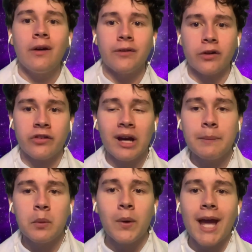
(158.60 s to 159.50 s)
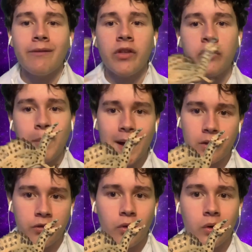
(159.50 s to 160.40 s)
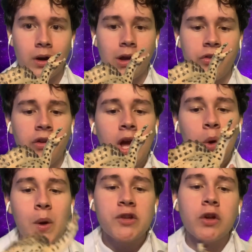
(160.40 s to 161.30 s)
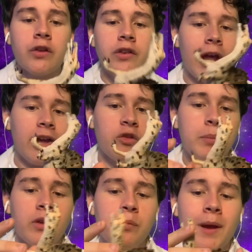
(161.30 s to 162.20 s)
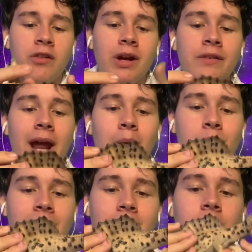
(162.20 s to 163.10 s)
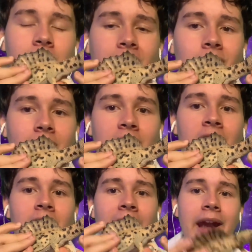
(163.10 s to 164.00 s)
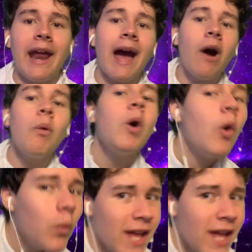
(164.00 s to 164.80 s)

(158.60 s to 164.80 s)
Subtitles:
First up, we have the Spinosaurus, which looks nice, but it's based off an outdated theory. And now, we